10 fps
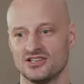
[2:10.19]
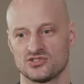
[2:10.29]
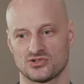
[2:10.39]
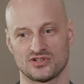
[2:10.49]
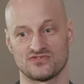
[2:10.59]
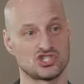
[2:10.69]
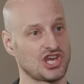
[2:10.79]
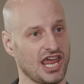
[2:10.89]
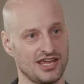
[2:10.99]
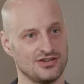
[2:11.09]
sort of
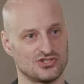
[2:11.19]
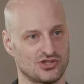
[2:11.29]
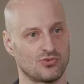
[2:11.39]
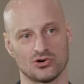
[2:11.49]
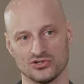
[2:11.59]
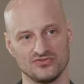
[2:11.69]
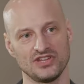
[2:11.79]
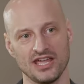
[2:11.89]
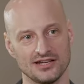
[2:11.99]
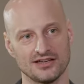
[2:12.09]
change the world of
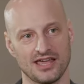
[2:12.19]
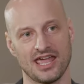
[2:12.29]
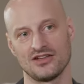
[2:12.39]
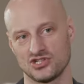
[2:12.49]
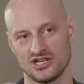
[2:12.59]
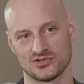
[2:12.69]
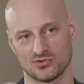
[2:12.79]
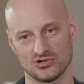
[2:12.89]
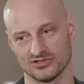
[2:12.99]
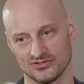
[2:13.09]
data and change the
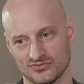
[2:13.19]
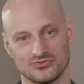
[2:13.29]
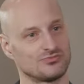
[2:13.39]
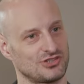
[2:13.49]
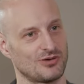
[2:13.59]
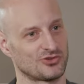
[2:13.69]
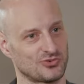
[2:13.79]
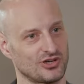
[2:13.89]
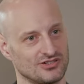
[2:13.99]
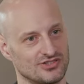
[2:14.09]
world of Thomson
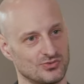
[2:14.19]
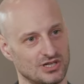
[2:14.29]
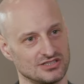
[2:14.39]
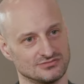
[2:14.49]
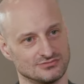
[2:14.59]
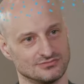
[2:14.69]
Reuters as well.